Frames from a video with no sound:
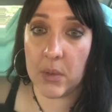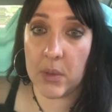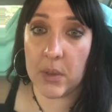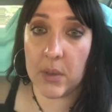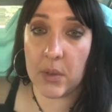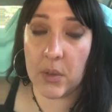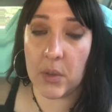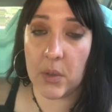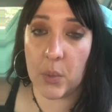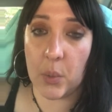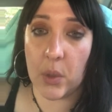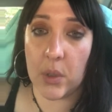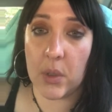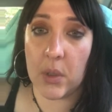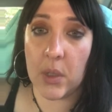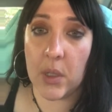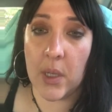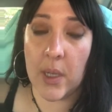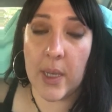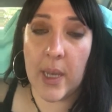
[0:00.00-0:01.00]
This is what
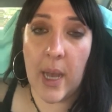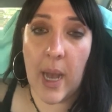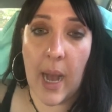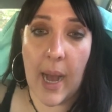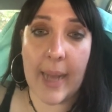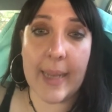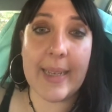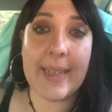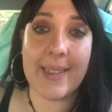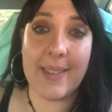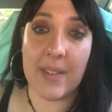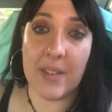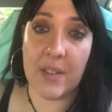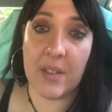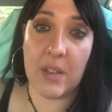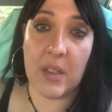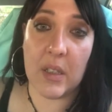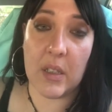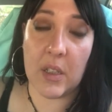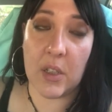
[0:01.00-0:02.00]
I
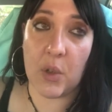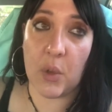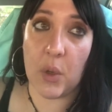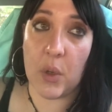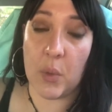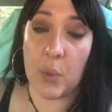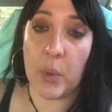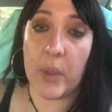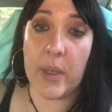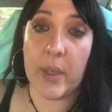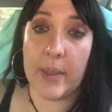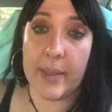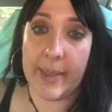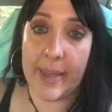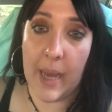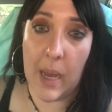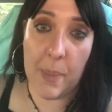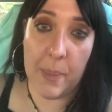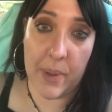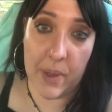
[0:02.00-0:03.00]
consider a real
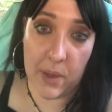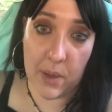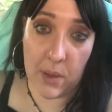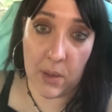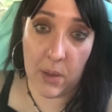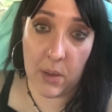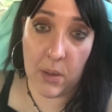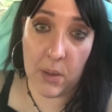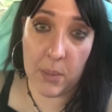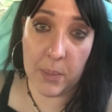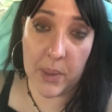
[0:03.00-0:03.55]
capital,